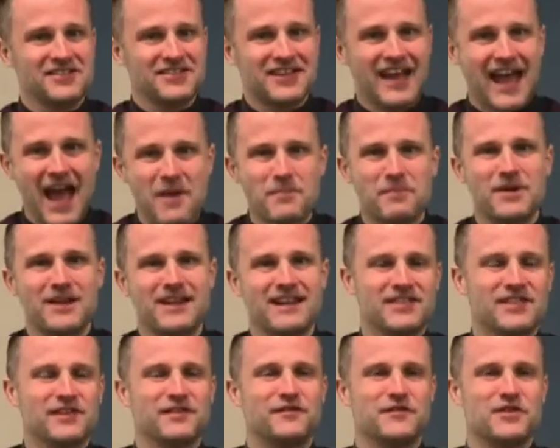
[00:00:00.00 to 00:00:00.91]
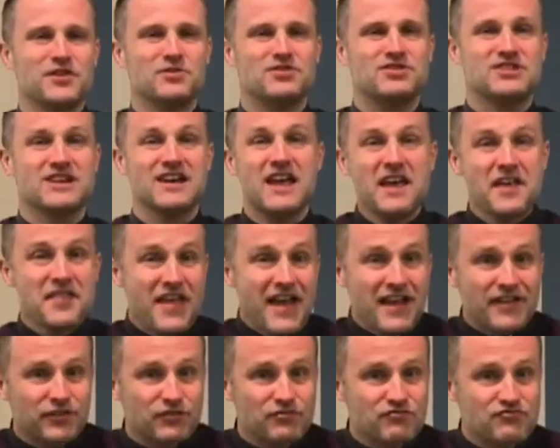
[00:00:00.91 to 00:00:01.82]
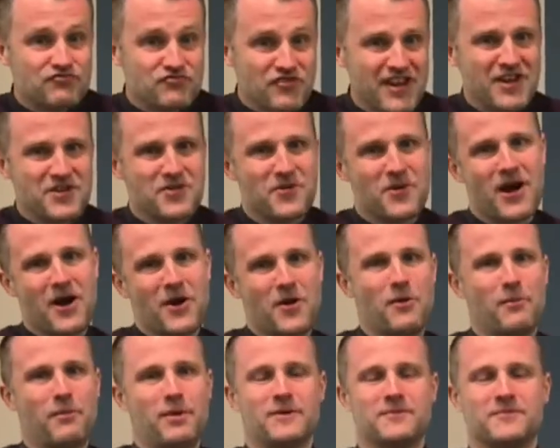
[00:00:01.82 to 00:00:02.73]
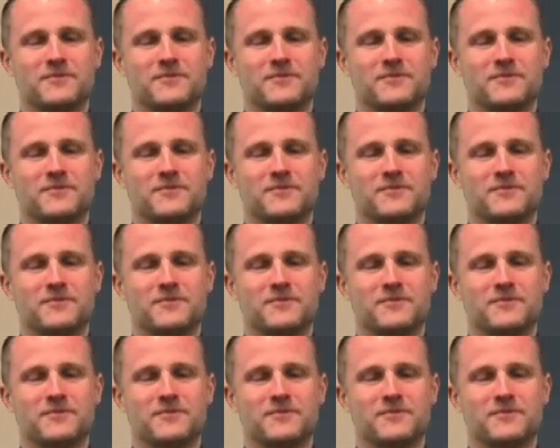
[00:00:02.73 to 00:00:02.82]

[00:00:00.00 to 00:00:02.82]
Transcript: to happen in the future. That's real hope.